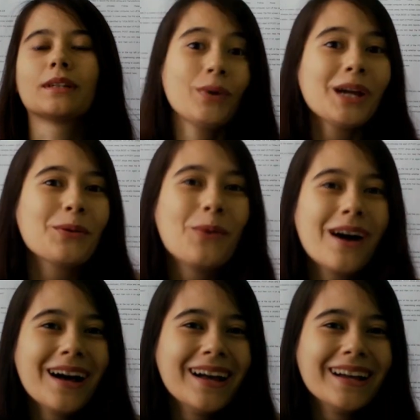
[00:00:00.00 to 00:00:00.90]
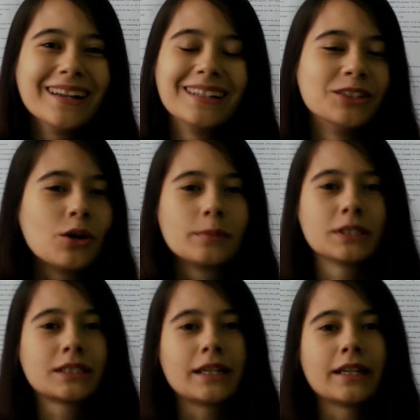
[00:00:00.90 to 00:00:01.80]
We won! No, I'm
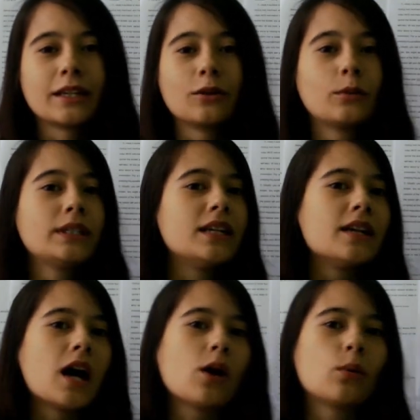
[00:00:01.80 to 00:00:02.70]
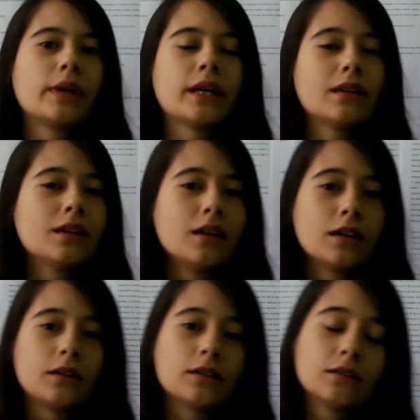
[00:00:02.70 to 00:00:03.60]
just kidding. We did not win.
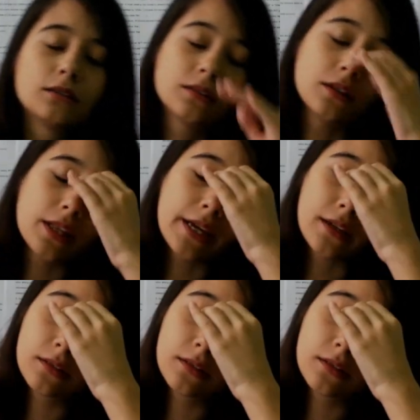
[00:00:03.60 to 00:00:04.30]
Like,